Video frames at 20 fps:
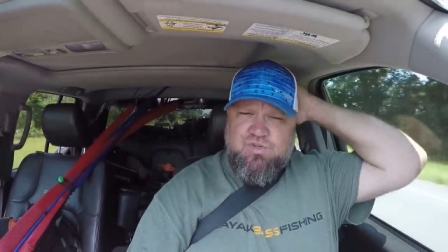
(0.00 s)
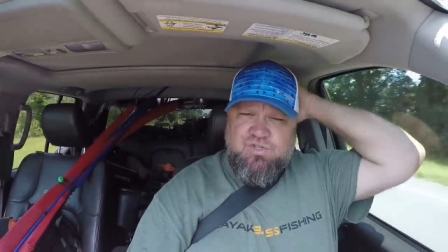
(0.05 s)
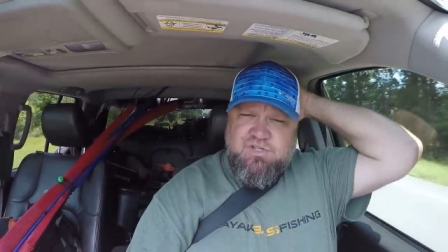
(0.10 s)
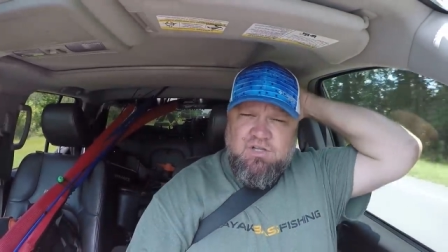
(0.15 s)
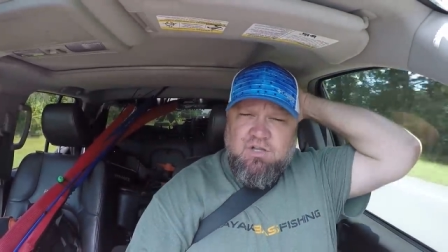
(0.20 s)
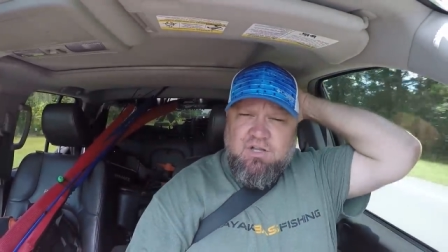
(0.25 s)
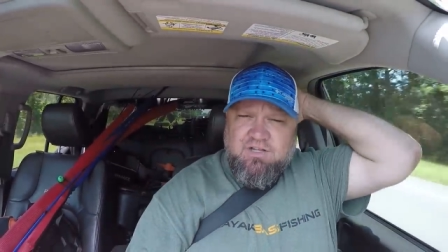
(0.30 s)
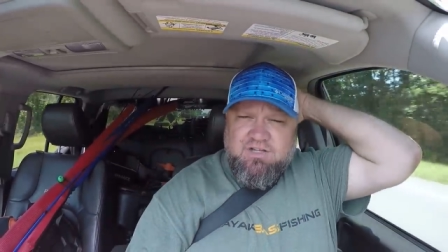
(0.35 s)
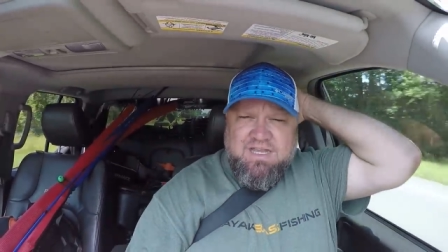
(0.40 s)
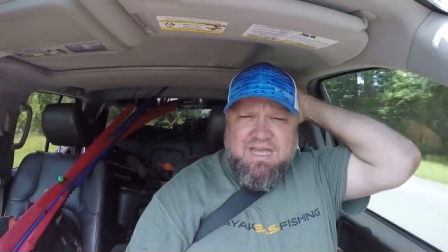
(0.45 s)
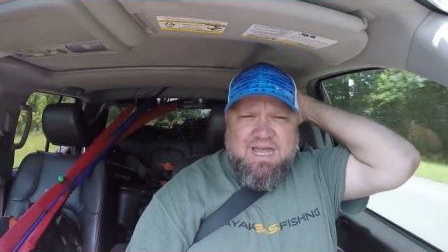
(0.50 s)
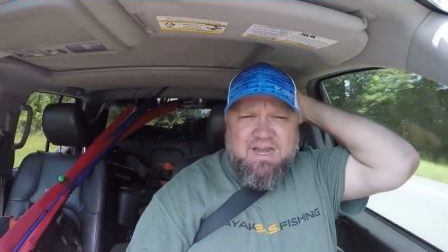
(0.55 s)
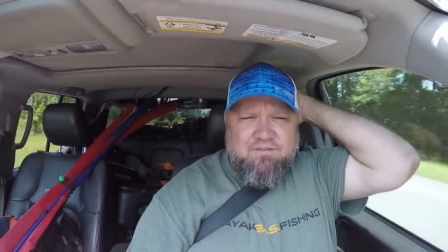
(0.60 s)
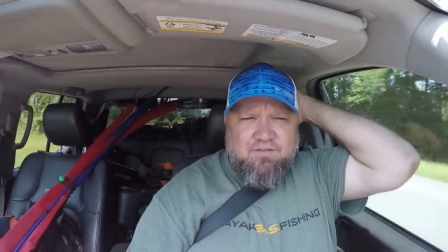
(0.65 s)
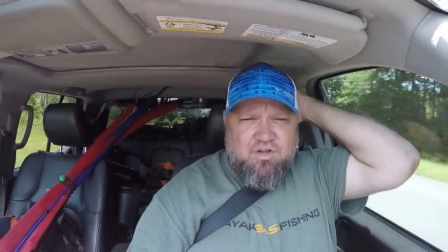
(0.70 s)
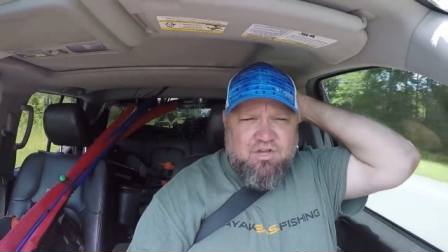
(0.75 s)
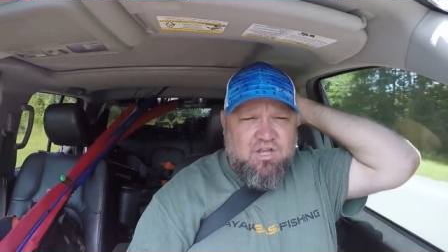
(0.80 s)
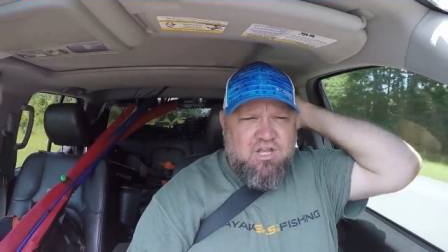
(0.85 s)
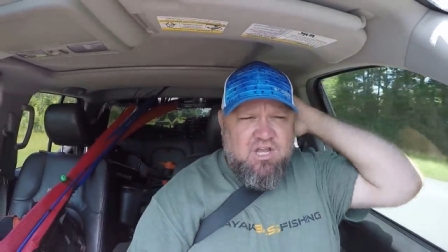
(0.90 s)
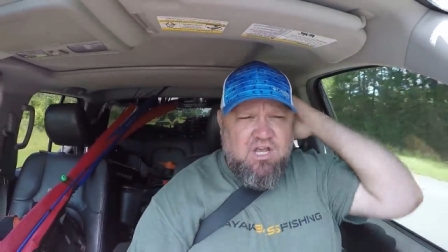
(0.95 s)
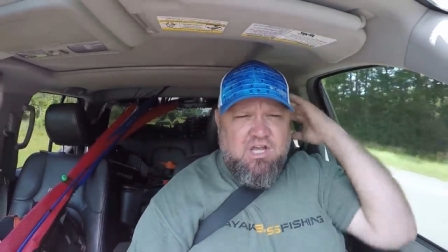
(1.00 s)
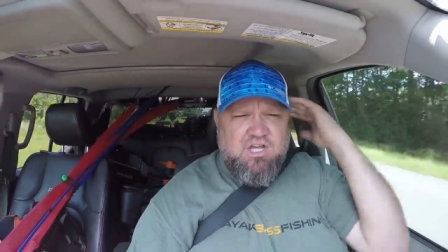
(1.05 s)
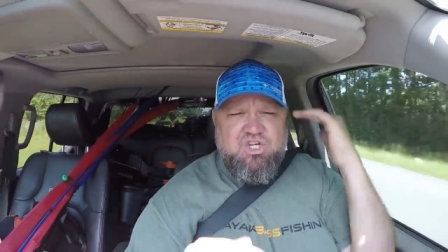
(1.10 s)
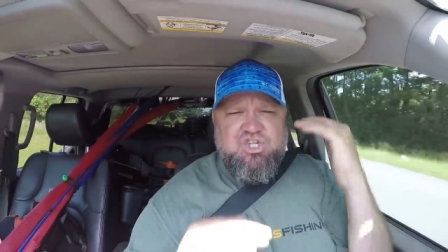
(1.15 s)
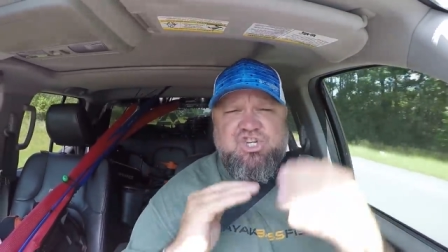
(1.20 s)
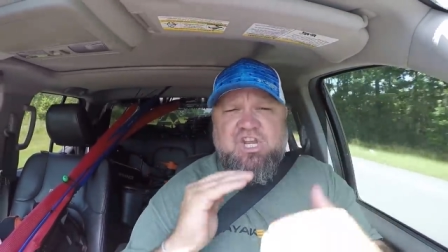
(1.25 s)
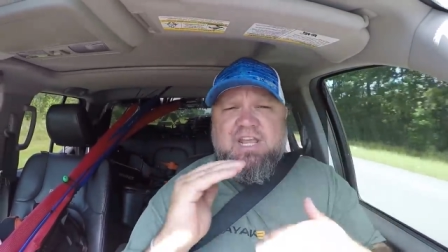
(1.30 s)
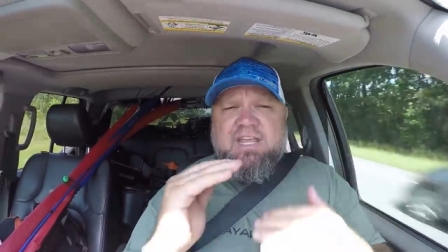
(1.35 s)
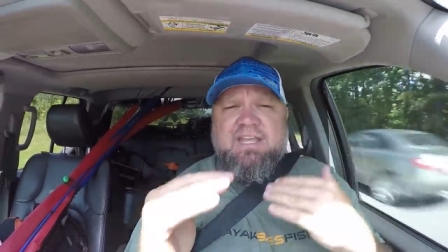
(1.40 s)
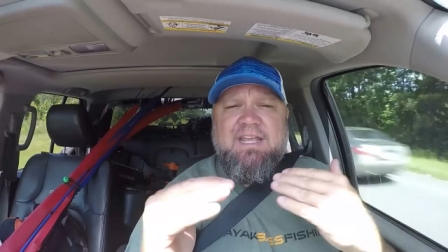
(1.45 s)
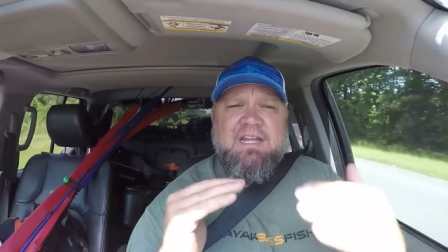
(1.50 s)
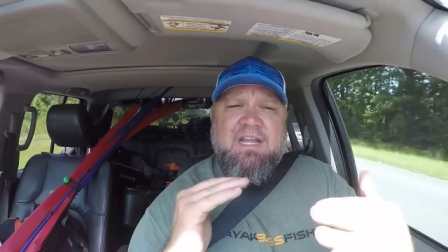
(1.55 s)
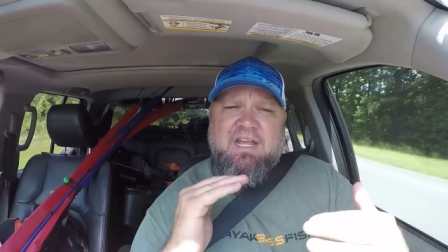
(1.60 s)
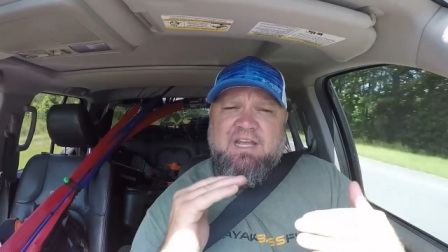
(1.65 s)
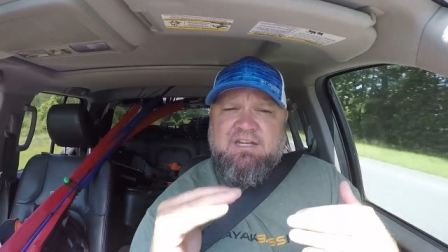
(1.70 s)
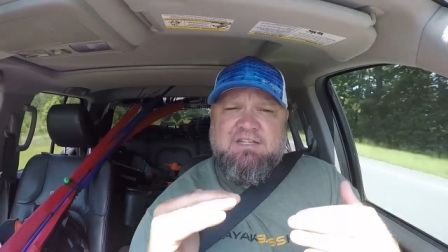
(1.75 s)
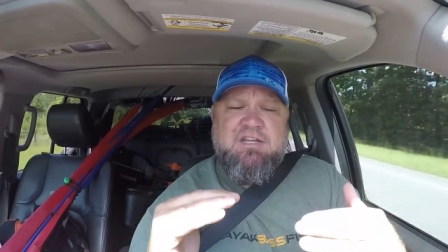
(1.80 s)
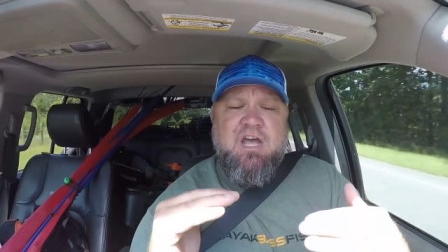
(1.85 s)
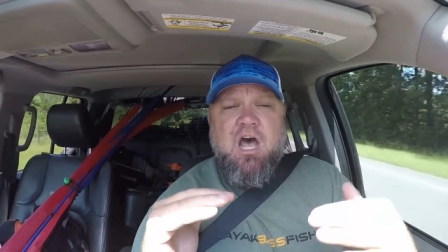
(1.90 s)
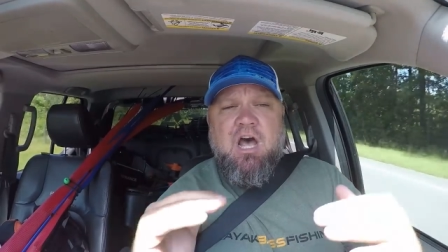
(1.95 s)
We're still a kind of a, a shaky
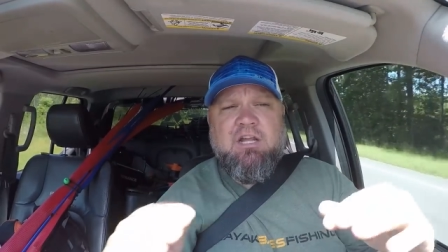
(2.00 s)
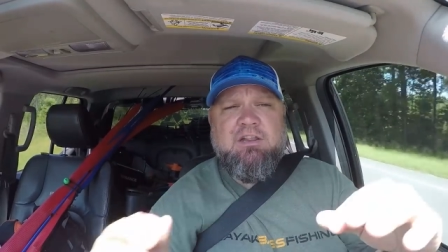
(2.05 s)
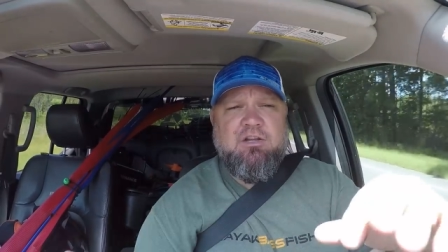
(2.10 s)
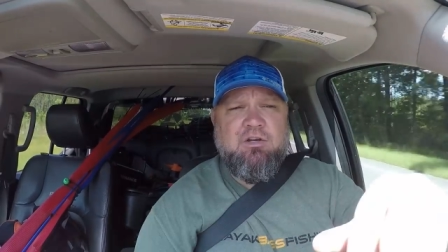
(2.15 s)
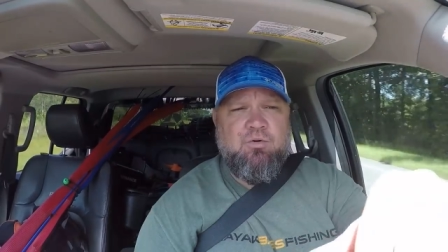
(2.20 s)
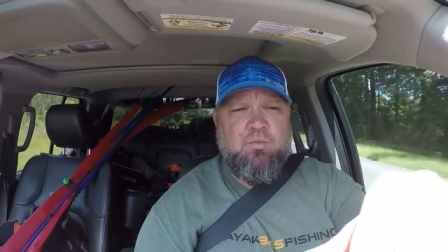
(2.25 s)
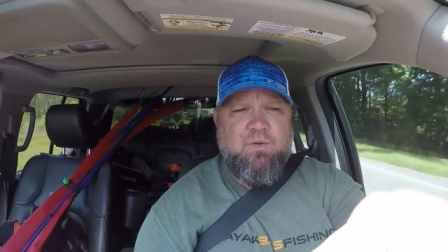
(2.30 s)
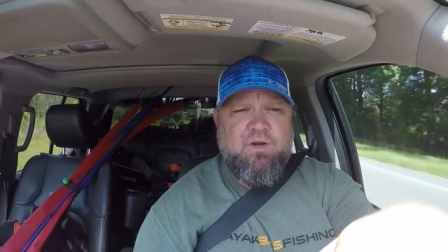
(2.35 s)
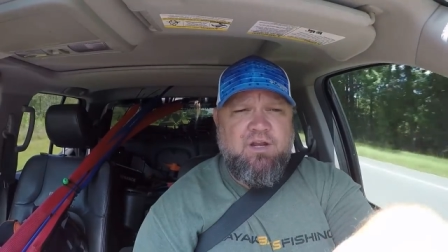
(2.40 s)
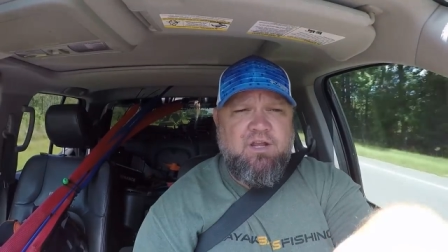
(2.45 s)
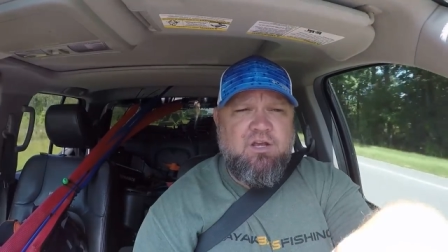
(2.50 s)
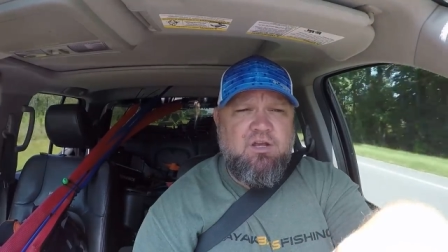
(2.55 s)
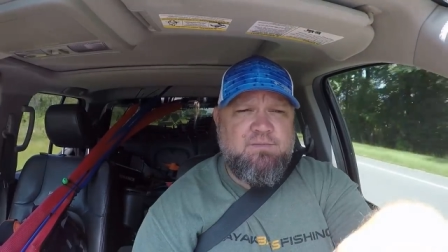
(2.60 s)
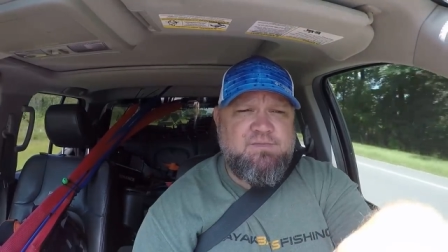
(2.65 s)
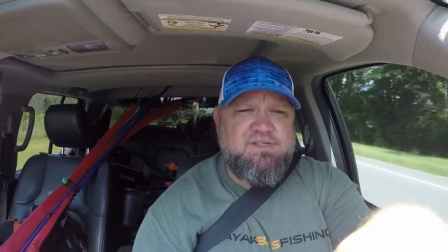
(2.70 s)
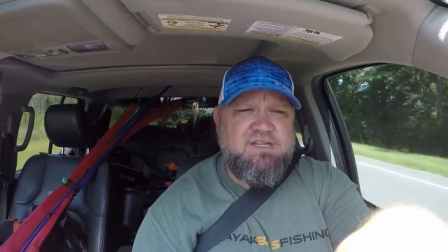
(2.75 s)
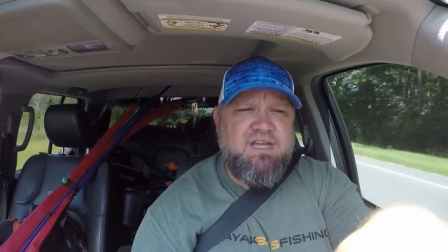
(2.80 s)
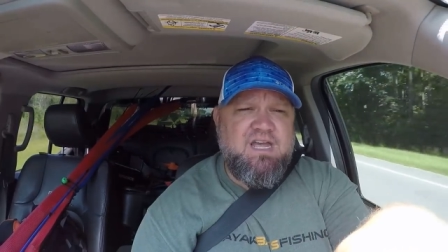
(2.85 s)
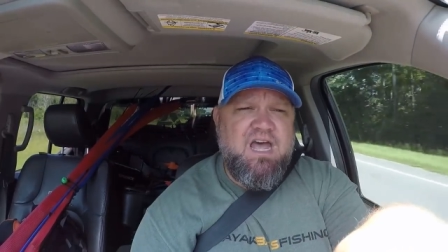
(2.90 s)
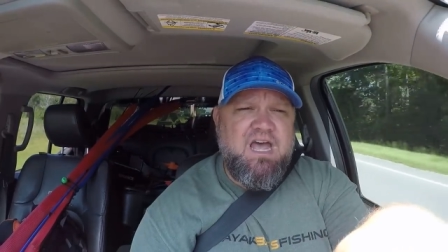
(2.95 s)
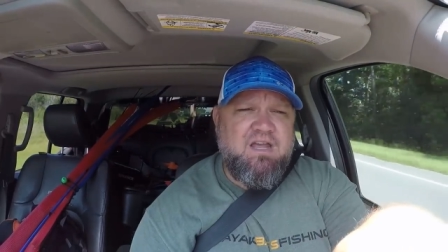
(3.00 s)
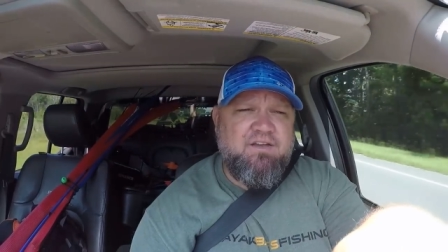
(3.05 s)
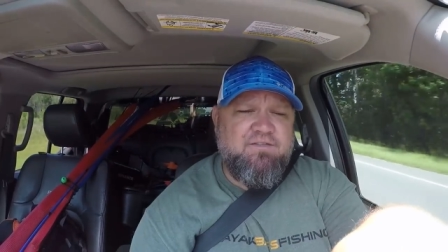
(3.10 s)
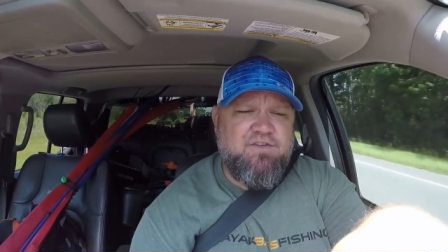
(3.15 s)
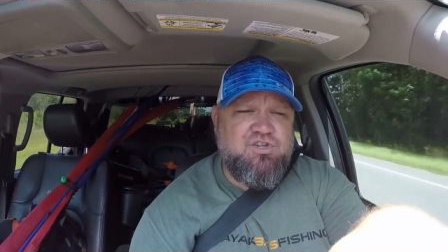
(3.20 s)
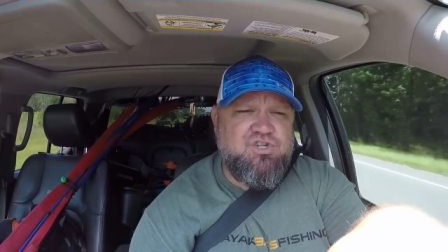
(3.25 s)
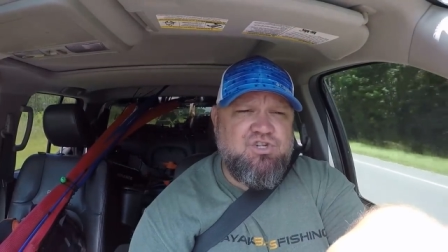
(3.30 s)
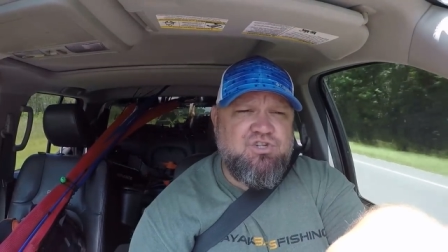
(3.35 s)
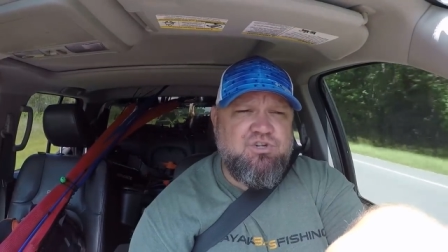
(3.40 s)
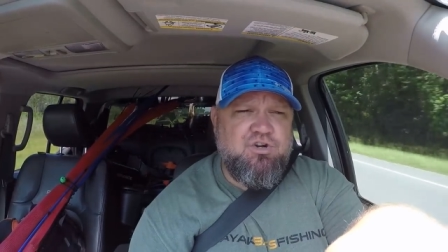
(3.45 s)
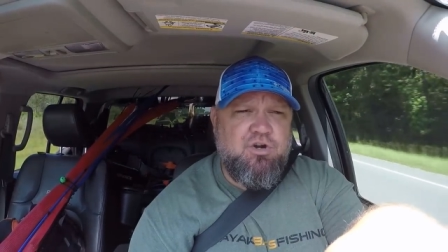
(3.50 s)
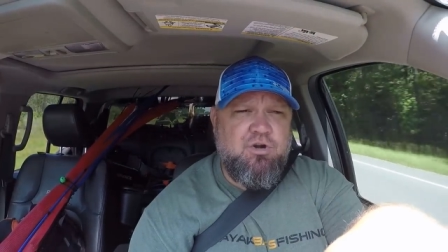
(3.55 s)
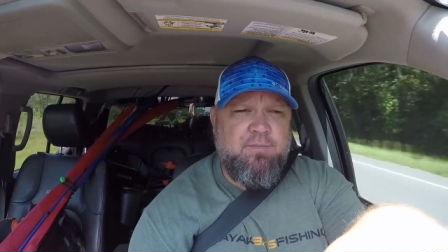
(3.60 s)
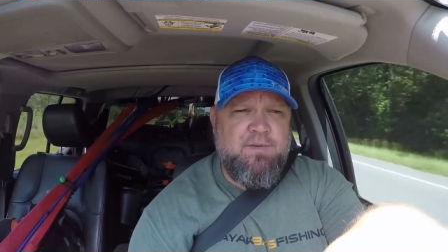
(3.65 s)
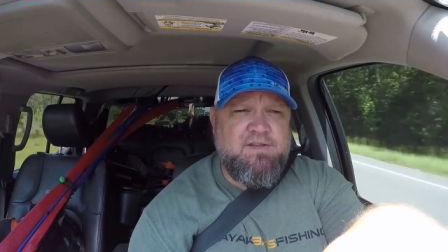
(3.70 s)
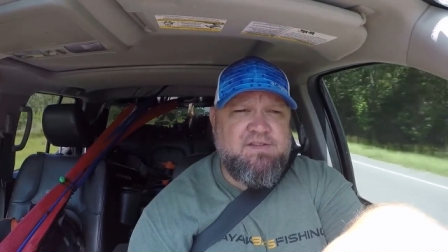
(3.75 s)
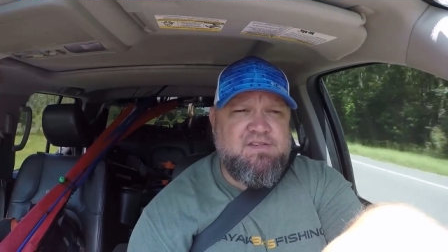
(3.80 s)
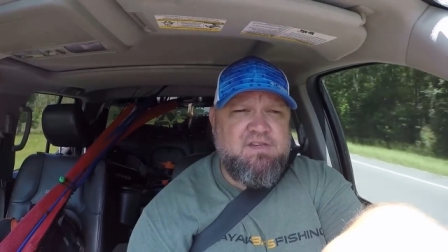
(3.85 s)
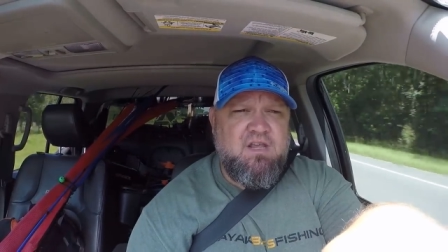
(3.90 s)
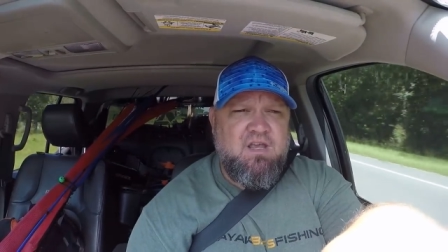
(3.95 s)
leg toddler when it comes to kayak fishing
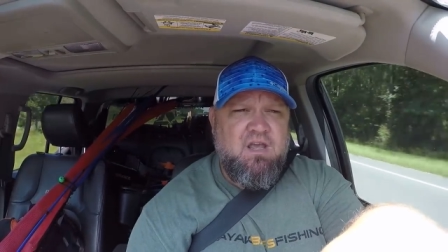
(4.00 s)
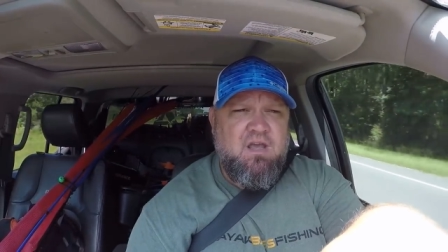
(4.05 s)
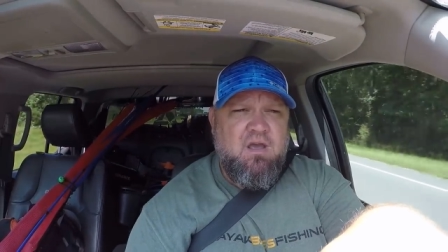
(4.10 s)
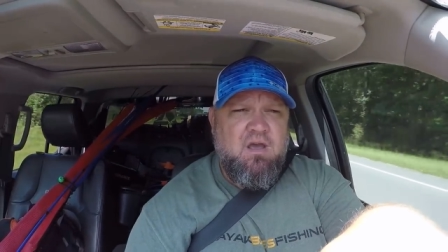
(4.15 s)
tournaments.